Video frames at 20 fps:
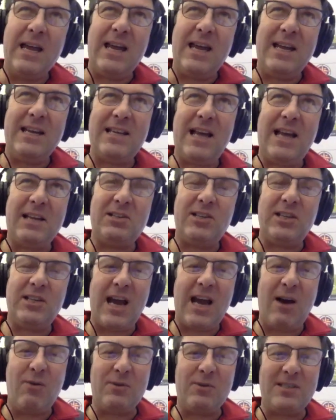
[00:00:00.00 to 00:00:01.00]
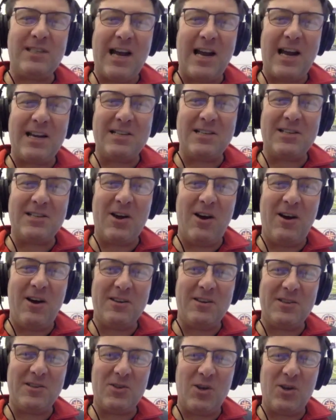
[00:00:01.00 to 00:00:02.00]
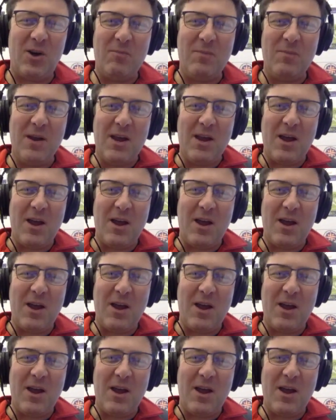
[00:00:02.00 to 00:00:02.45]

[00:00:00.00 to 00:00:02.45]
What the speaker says: He's actually outside his garden, Tom.